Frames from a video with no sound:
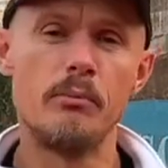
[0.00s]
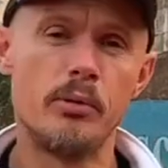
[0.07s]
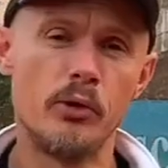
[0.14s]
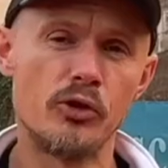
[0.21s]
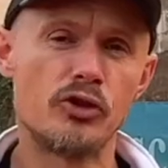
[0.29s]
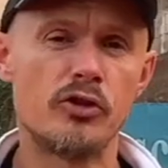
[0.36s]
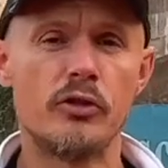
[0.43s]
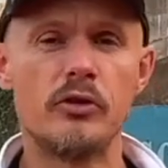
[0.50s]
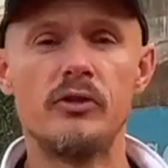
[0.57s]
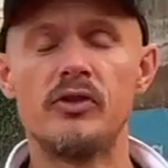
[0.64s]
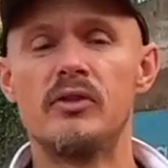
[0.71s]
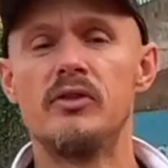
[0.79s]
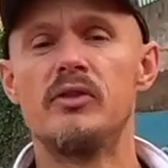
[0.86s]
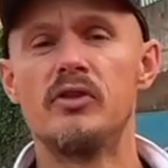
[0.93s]
pushers,
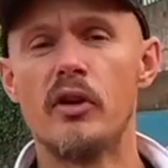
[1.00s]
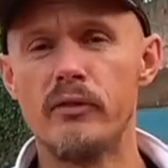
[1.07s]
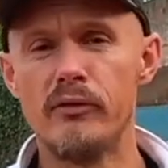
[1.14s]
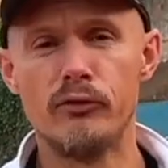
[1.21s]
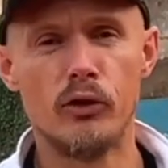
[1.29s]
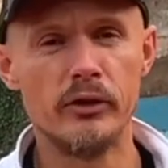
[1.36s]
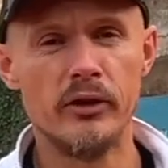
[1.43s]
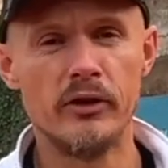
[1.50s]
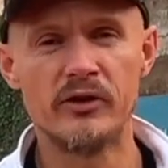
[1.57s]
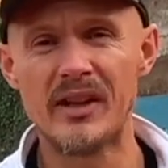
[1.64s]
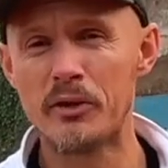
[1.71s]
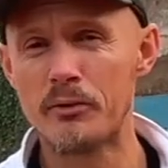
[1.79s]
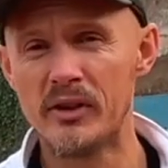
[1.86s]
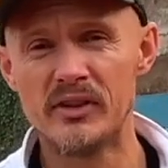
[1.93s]
serving volleyers,
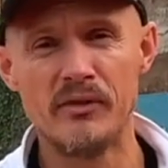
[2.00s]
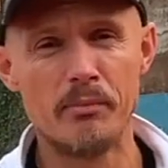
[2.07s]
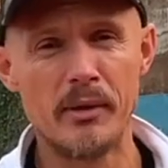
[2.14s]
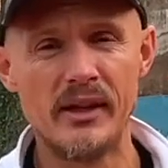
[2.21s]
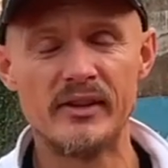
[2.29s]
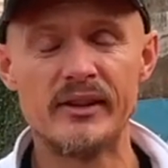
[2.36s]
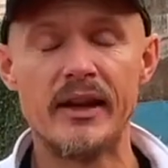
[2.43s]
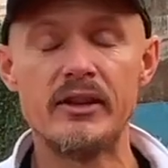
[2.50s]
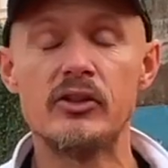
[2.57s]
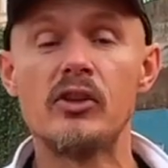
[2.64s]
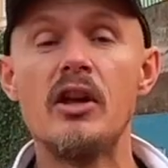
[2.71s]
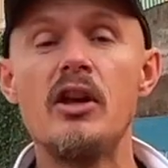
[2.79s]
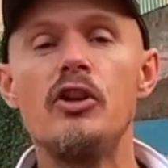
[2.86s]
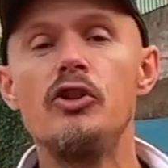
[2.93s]
aggressive
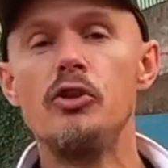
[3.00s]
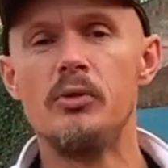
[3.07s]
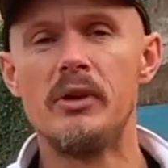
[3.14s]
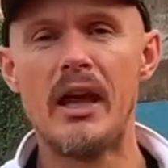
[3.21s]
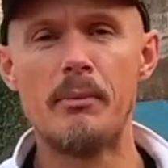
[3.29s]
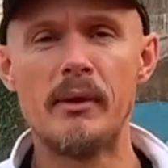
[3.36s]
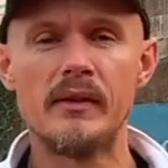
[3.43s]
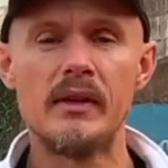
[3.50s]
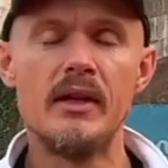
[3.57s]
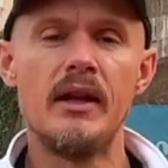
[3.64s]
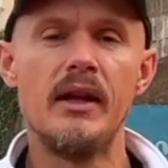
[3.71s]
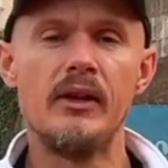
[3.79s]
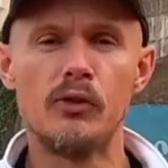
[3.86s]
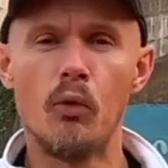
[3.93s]
baseliners, you name it,
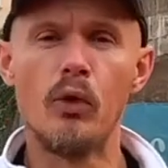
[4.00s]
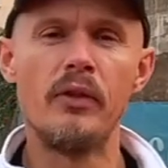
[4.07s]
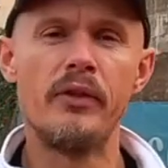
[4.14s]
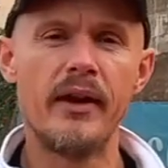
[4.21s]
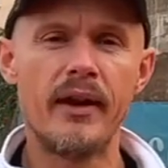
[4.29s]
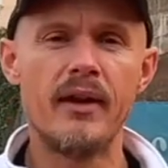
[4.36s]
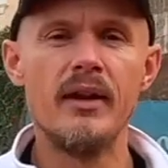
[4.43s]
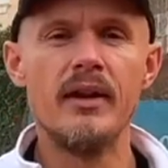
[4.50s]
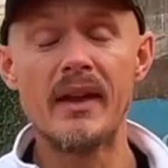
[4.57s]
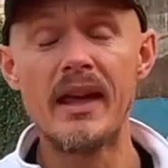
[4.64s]
it's all there.